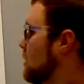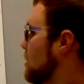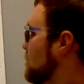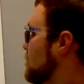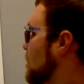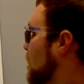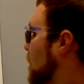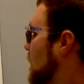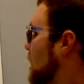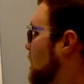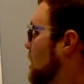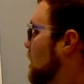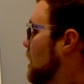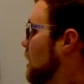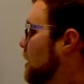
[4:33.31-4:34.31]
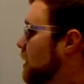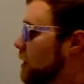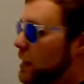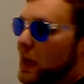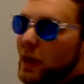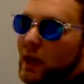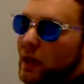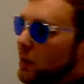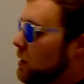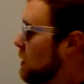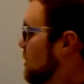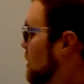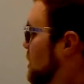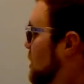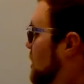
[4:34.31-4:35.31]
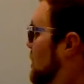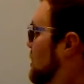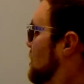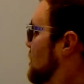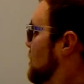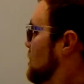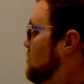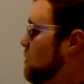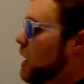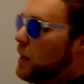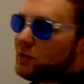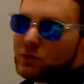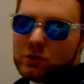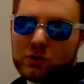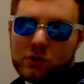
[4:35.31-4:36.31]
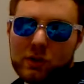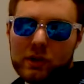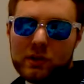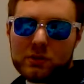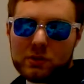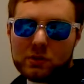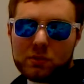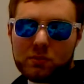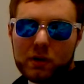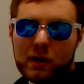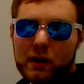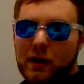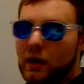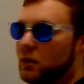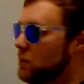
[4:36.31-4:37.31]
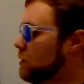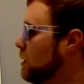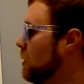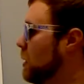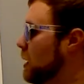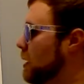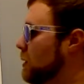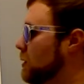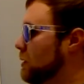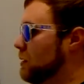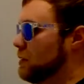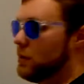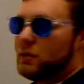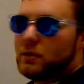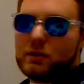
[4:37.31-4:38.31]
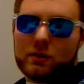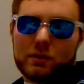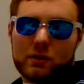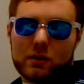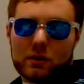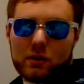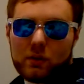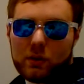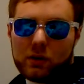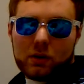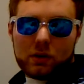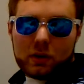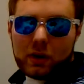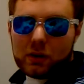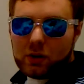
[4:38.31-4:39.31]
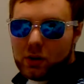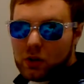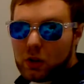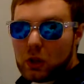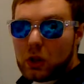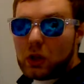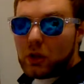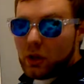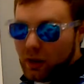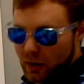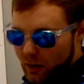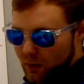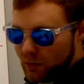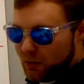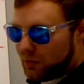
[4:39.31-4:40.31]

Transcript: So I get that, and then I get this magical answer by I don't know how. Well, now you're going to learn how.